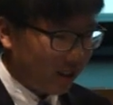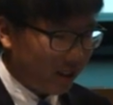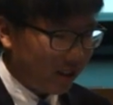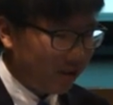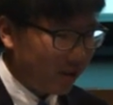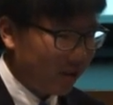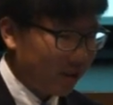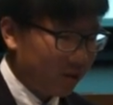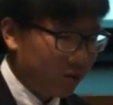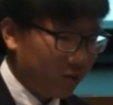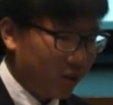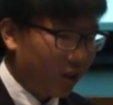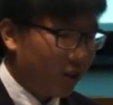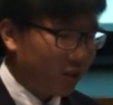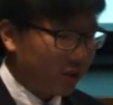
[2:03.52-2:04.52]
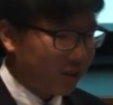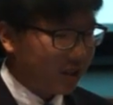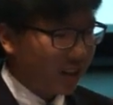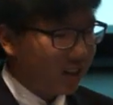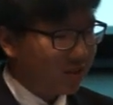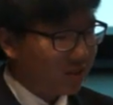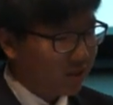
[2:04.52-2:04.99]
even to the, all the
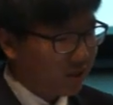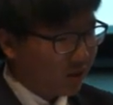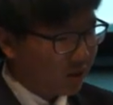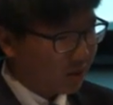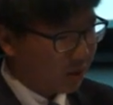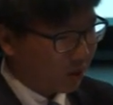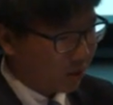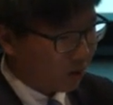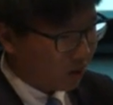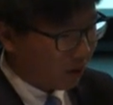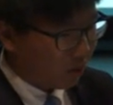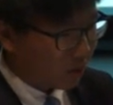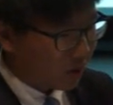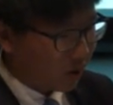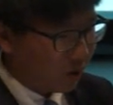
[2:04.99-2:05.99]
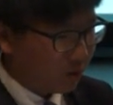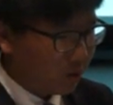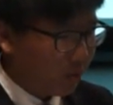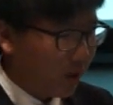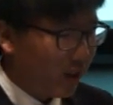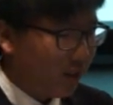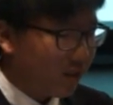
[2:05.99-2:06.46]
sides, so it was hard to
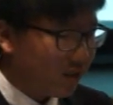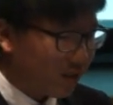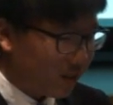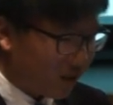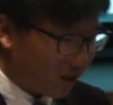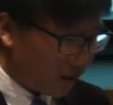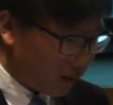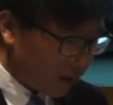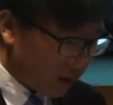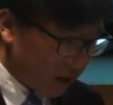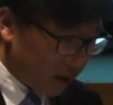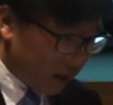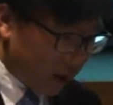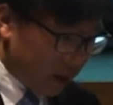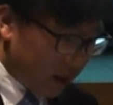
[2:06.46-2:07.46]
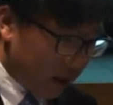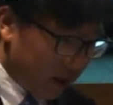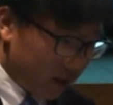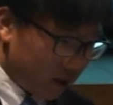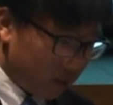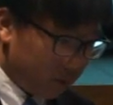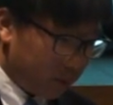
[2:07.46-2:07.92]
bend.
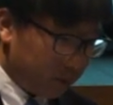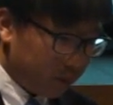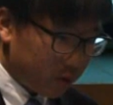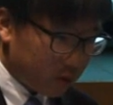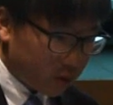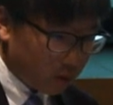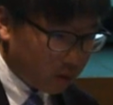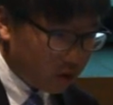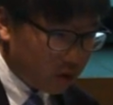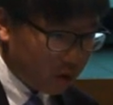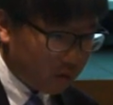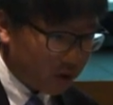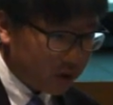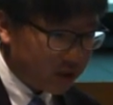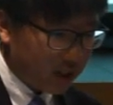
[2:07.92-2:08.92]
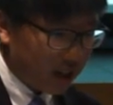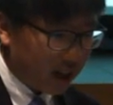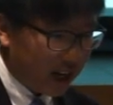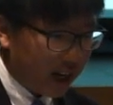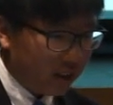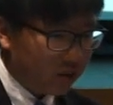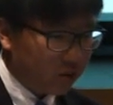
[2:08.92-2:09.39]
And the solution was
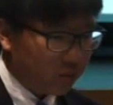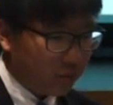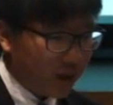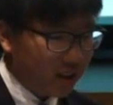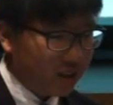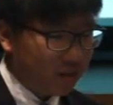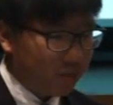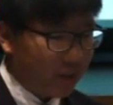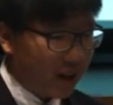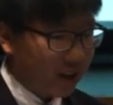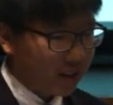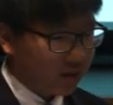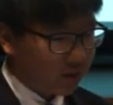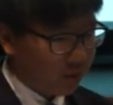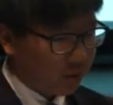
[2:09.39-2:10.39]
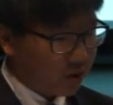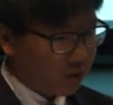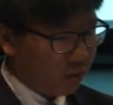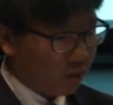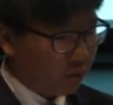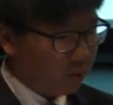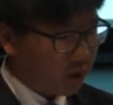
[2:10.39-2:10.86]
I had to bend it back to its
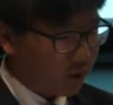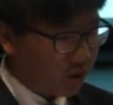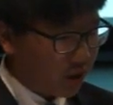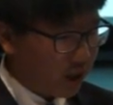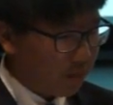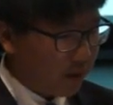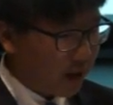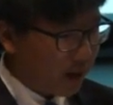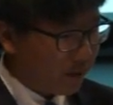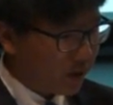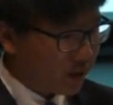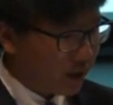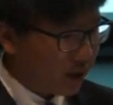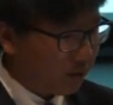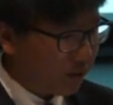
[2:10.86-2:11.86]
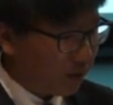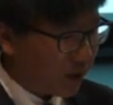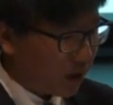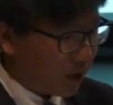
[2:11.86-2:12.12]
normal shape every time